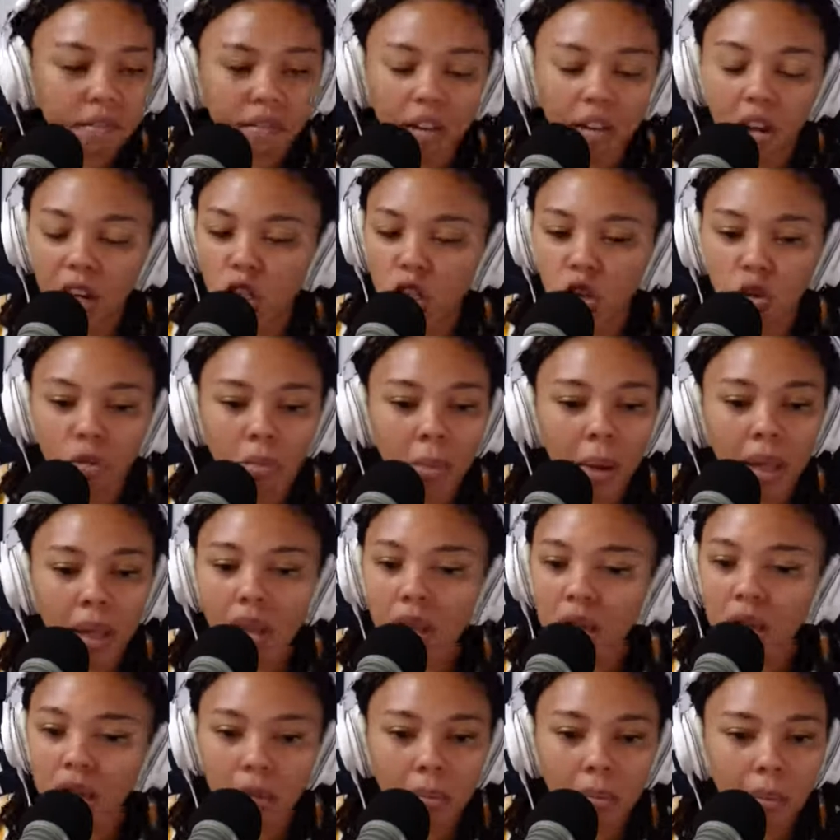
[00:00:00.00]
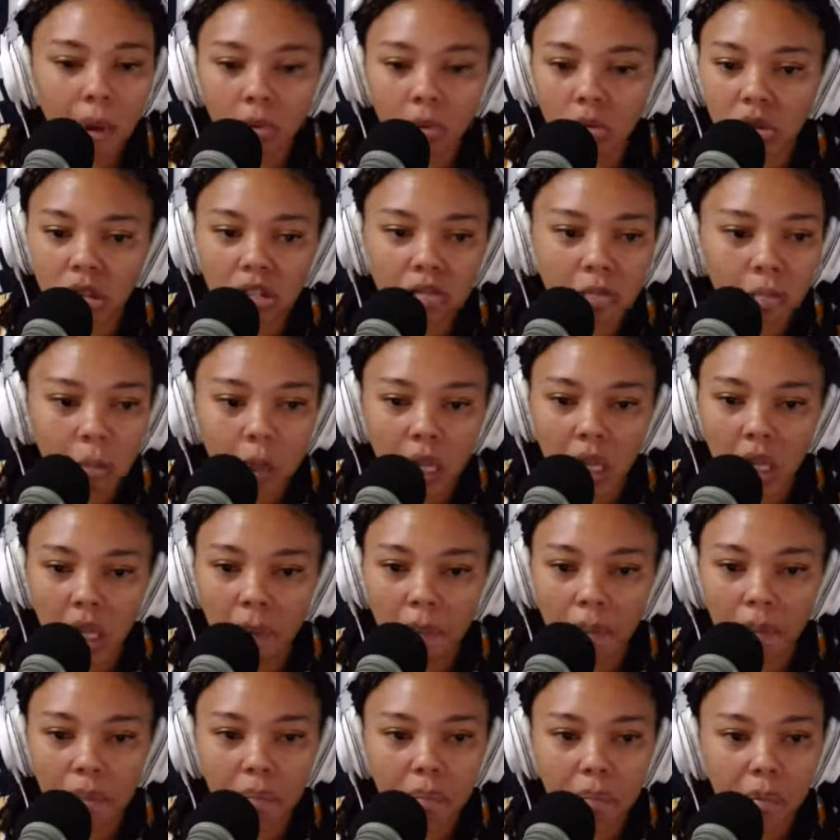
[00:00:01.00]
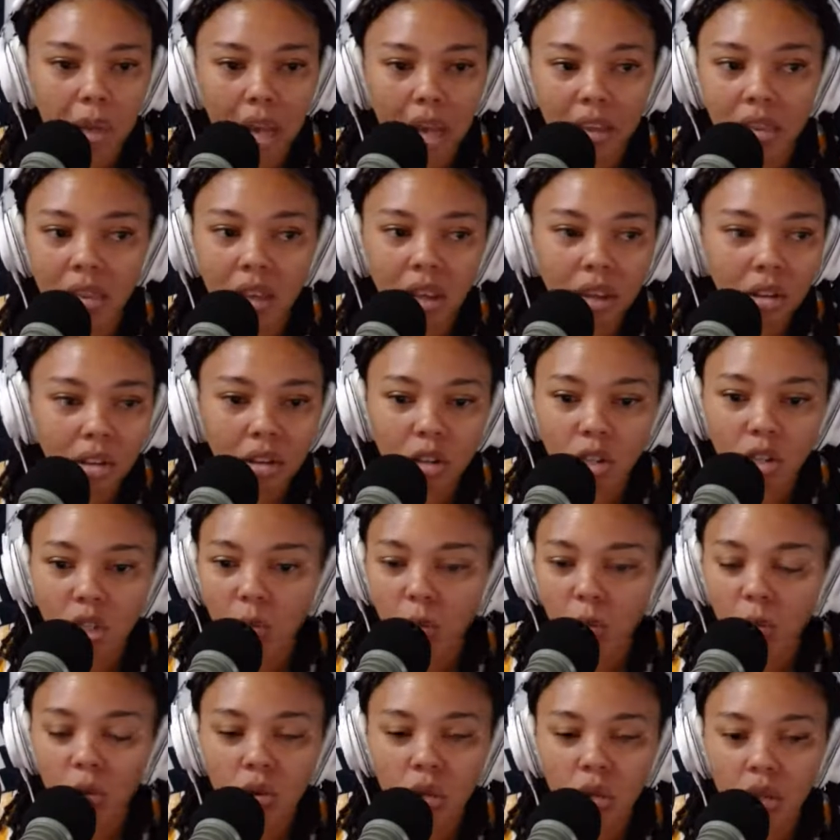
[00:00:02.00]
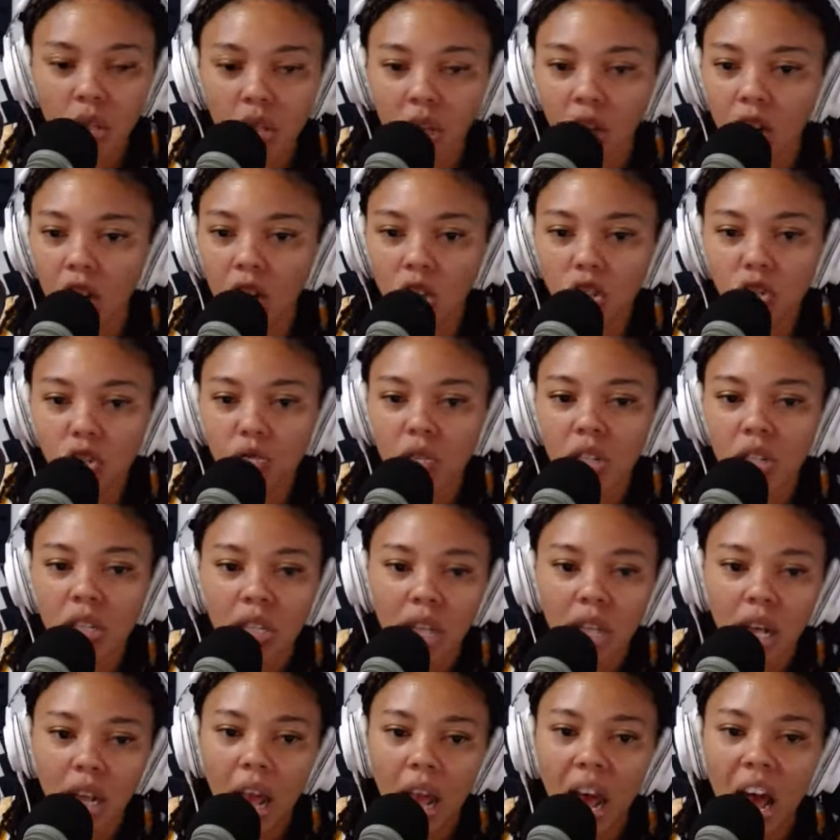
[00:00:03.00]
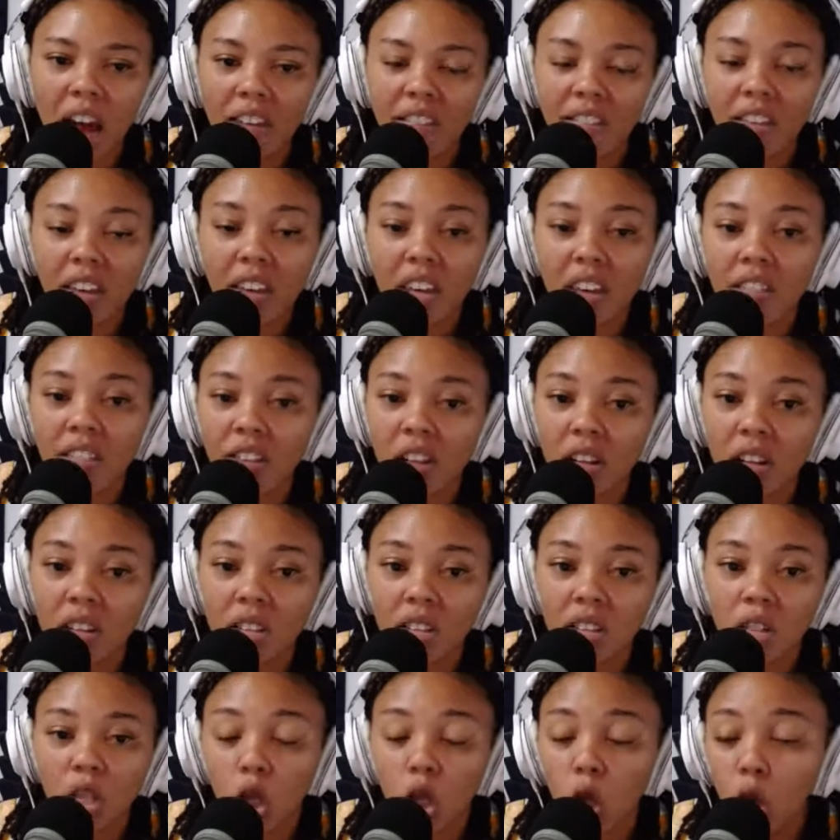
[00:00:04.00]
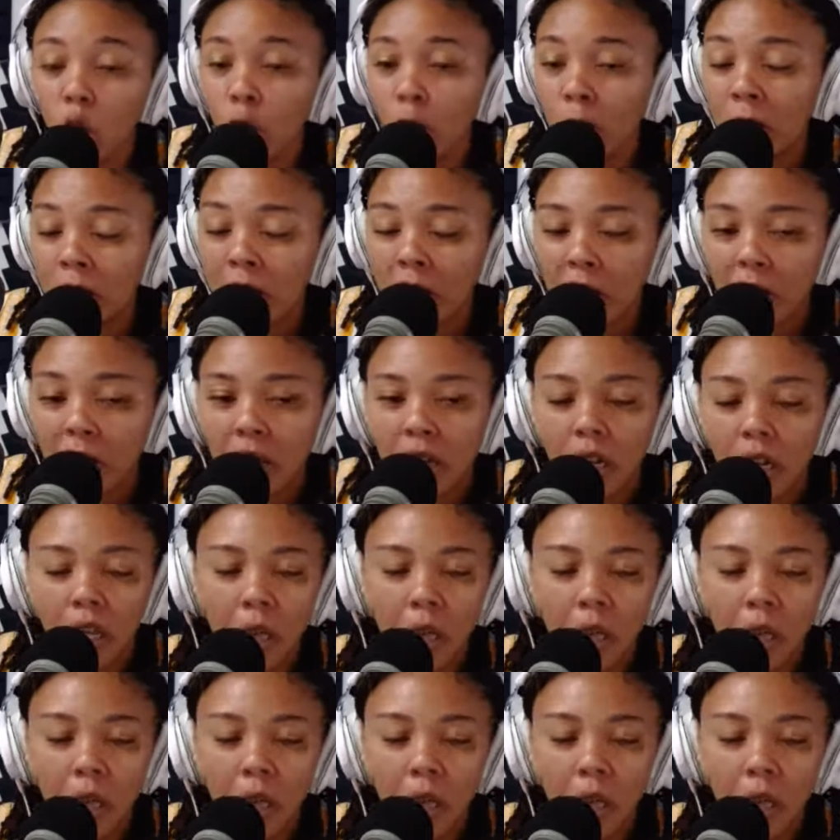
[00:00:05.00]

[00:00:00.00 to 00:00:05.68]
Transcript: a tremendous amount of money at their disposal, the countries that have given us loans,